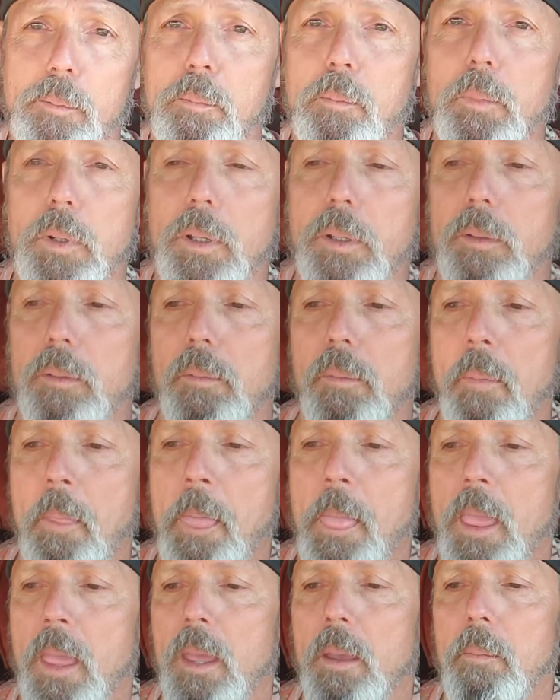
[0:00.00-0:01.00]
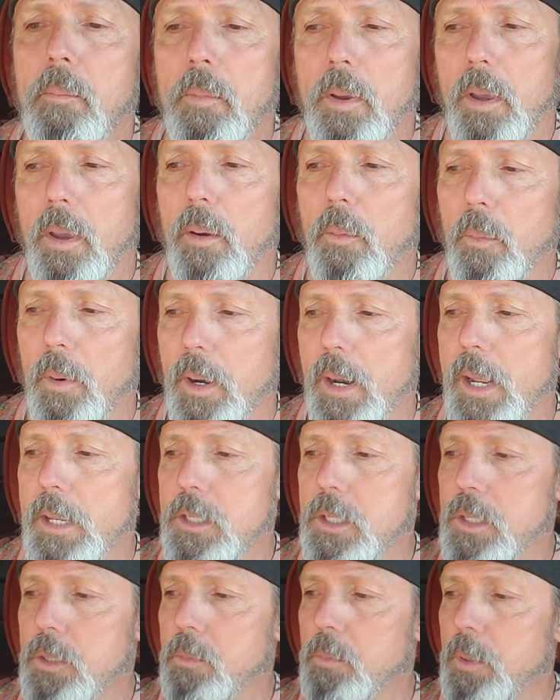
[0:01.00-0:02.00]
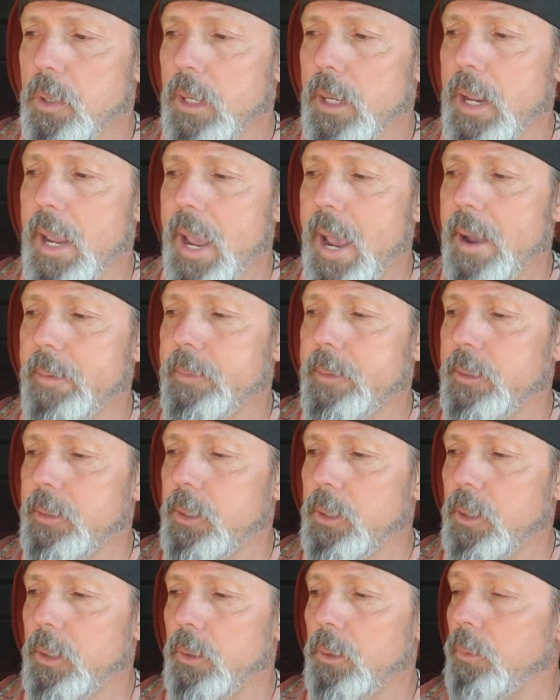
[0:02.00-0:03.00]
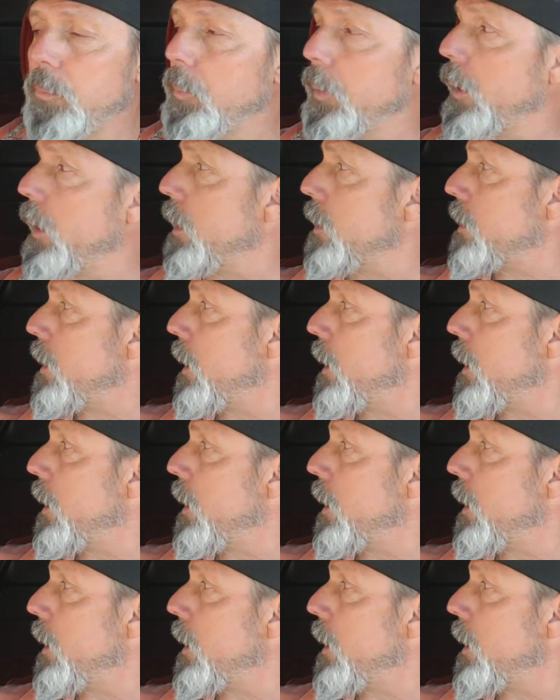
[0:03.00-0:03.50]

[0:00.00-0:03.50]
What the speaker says: But what I just really have to do, because